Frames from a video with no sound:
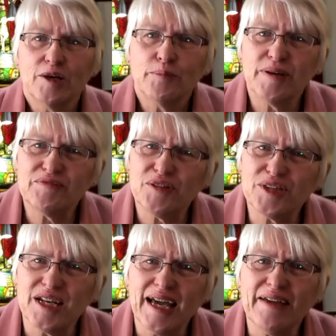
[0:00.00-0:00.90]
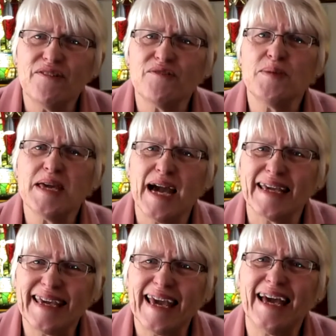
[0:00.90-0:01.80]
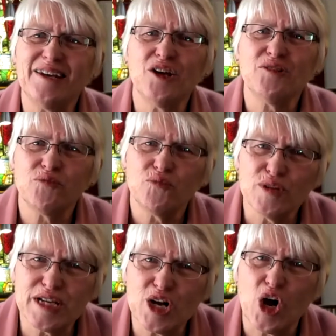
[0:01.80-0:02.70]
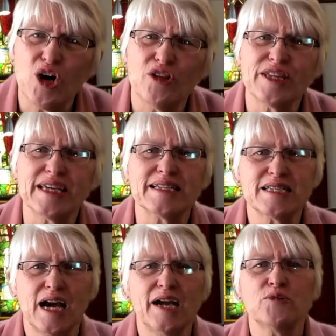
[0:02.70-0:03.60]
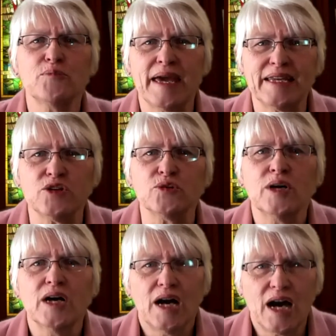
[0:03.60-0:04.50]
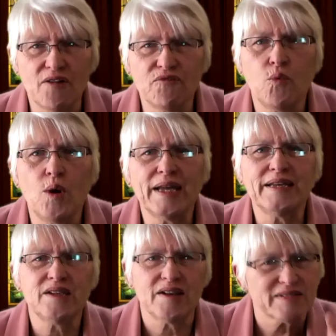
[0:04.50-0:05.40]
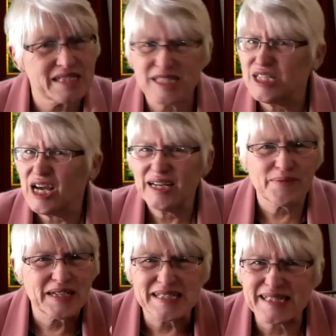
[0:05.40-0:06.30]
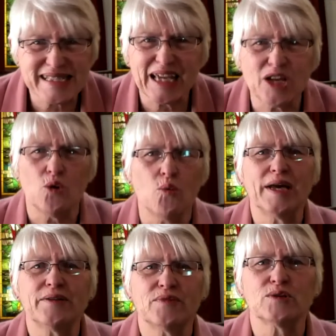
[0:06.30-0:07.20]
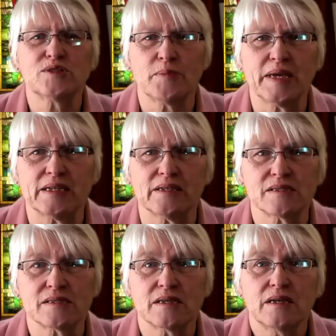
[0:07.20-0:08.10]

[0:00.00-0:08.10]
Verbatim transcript: But for the life of me, I cannot recall the entire menu of one, not even a single one of those meals.